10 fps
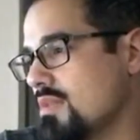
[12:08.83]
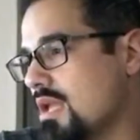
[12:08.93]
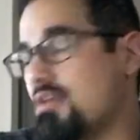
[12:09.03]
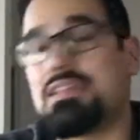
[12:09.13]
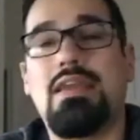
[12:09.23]

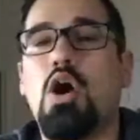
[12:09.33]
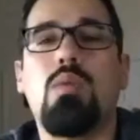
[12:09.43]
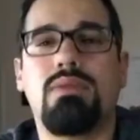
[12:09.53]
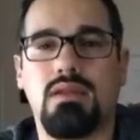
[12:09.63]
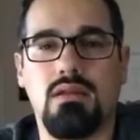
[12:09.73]
I was kind of
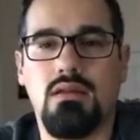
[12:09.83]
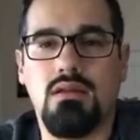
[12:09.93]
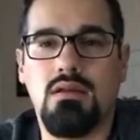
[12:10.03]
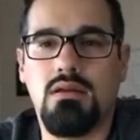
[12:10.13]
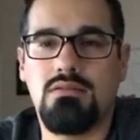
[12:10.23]
hoping
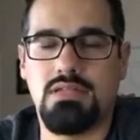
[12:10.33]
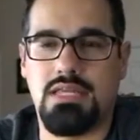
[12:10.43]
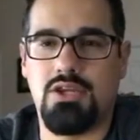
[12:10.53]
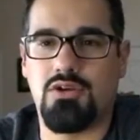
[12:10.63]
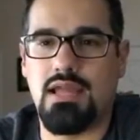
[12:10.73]
to
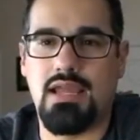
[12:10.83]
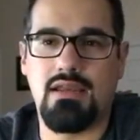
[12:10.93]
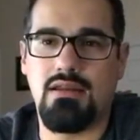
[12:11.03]
hear like